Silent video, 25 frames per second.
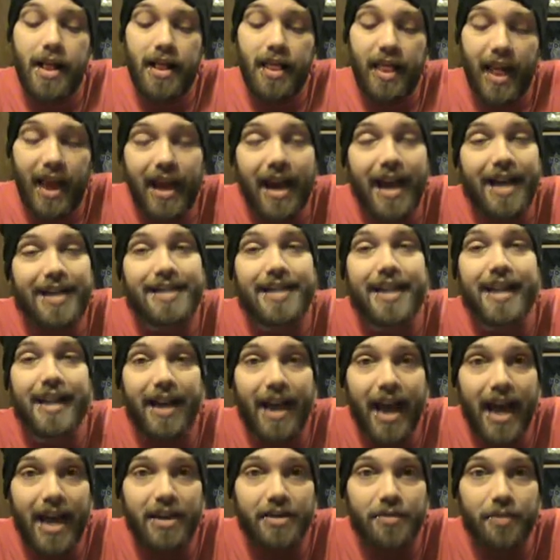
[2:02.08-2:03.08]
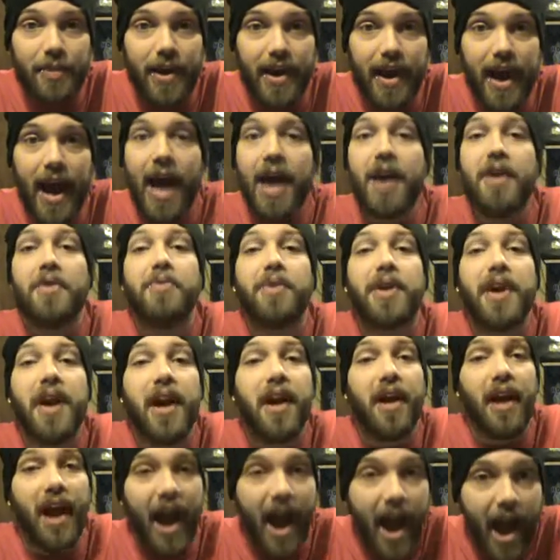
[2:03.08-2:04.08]
like I said last week, I don't
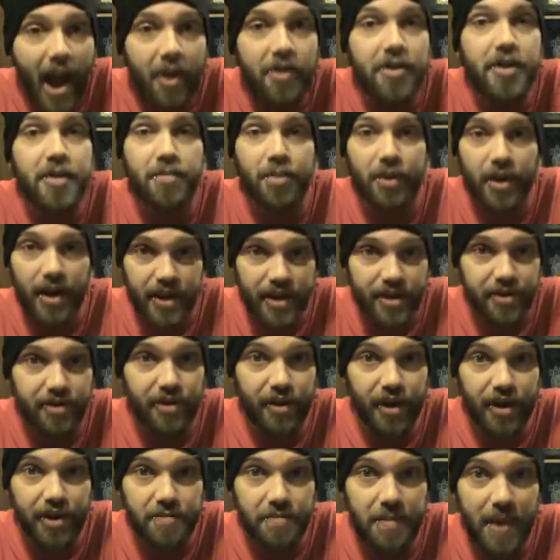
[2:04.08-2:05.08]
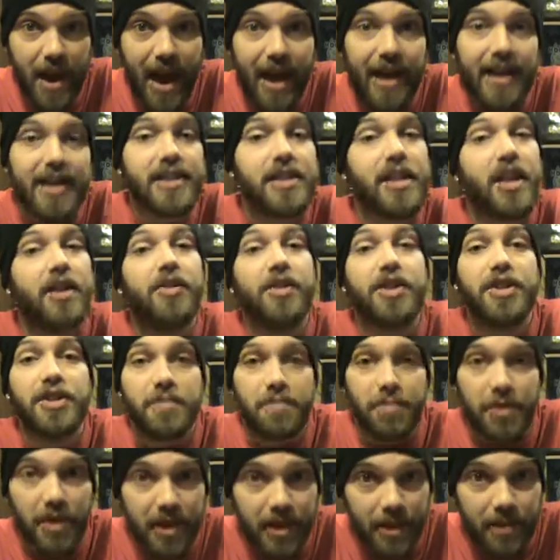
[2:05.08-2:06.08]
care how you bring Trish back as long as you
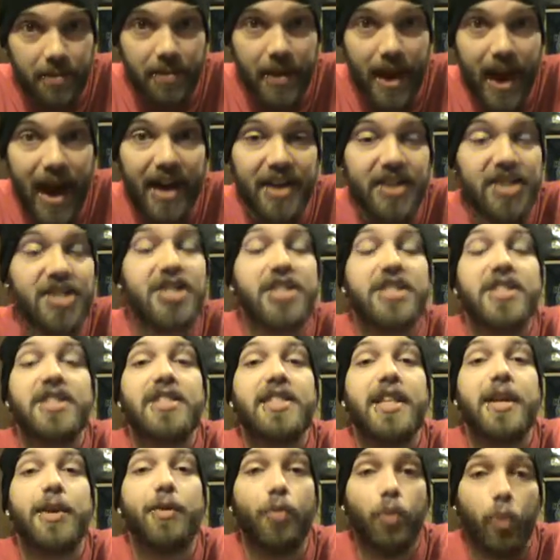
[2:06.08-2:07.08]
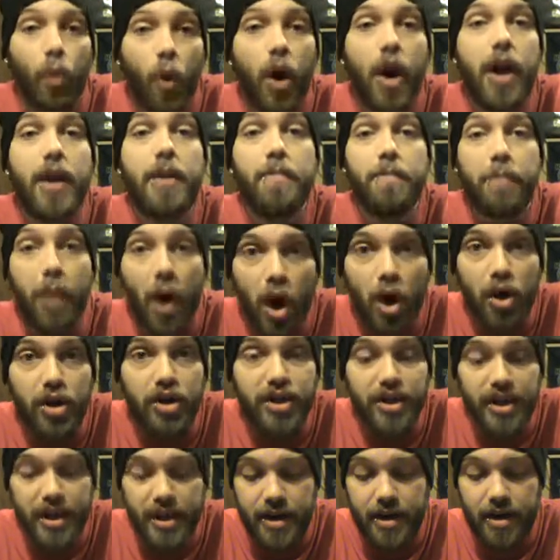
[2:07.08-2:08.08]
bring her back. She is the one
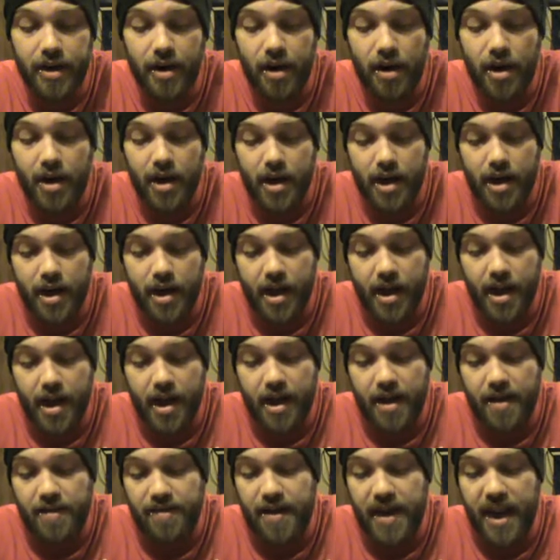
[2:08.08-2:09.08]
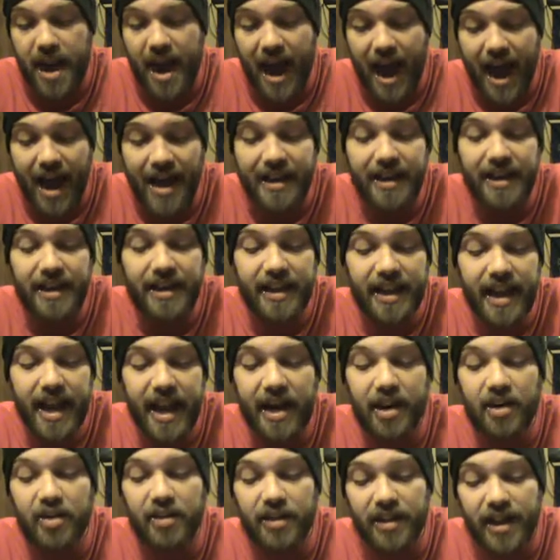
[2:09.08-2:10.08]
person that I could
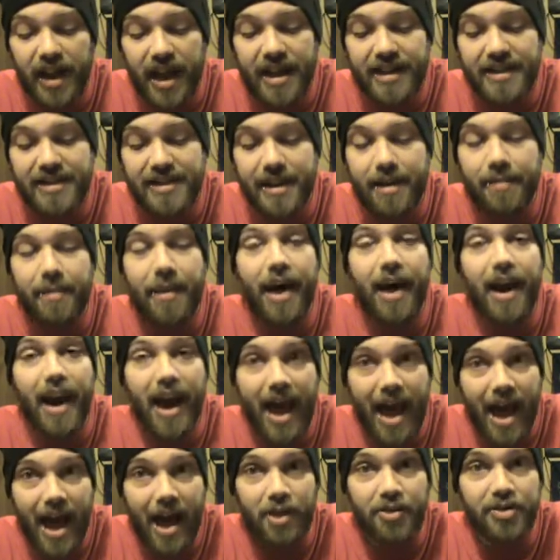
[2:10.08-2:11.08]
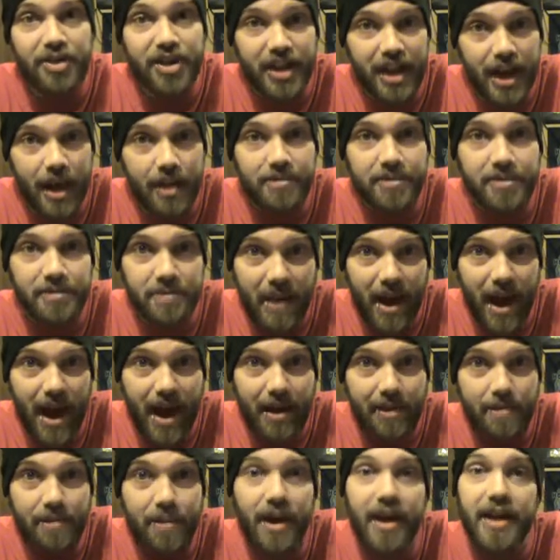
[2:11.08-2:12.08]
care less about how she comes
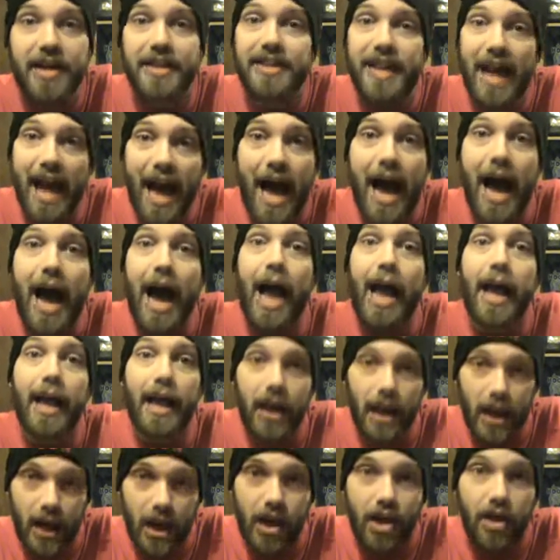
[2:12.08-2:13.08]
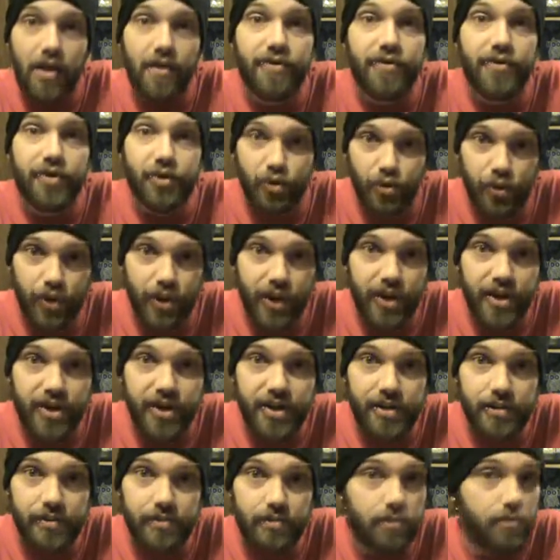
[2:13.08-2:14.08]
back, because I love
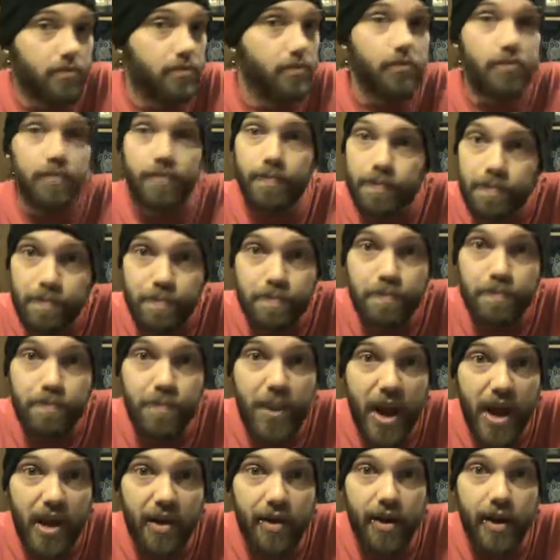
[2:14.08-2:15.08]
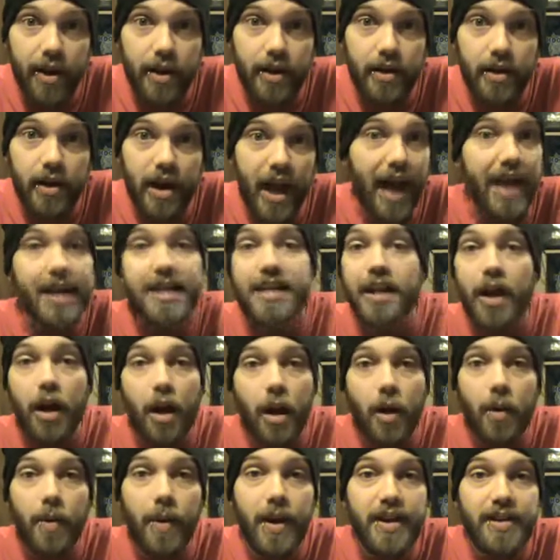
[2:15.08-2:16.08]
Trish. Period. I just
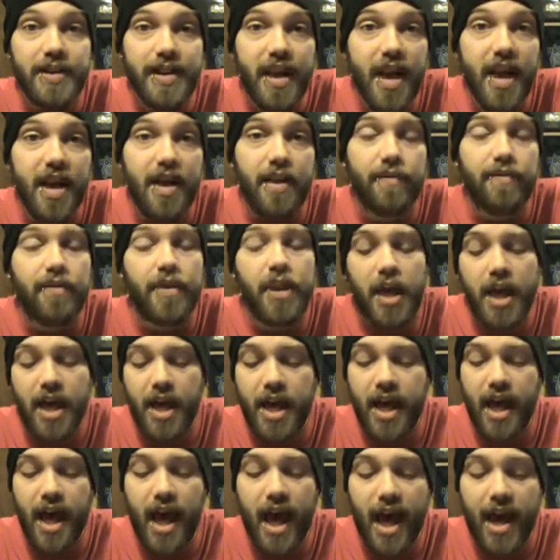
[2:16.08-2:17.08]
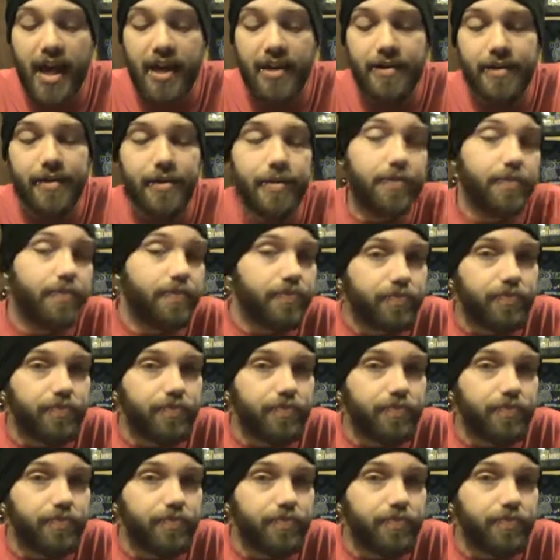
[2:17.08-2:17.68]
always have. And